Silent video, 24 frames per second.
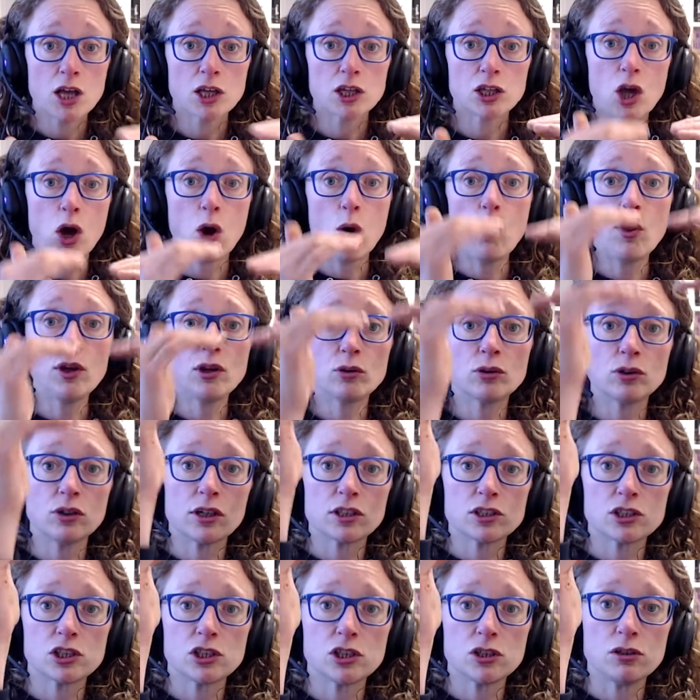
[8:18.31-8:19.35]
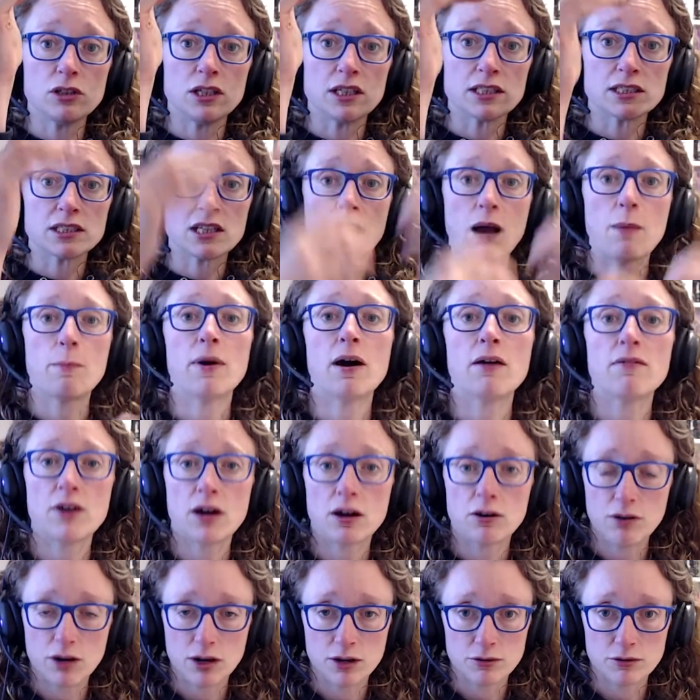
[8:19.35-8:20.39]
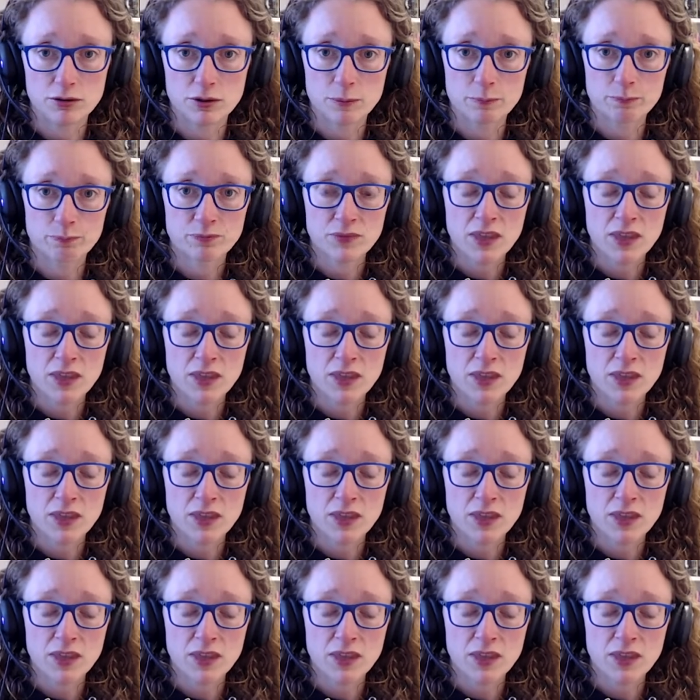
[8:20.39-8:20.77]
going on our to do list above our own.